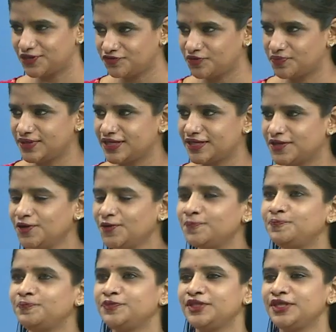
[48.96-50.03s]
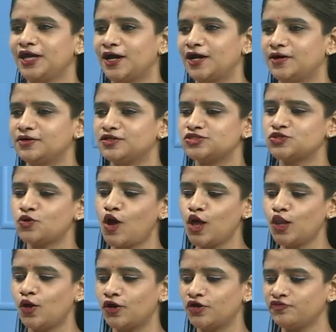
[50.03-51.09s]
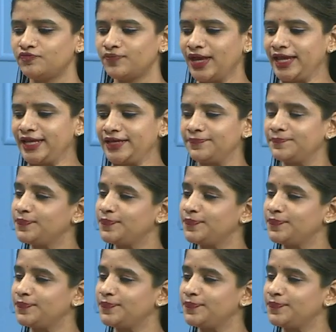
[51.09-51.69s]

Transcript: for being here. So a lot of my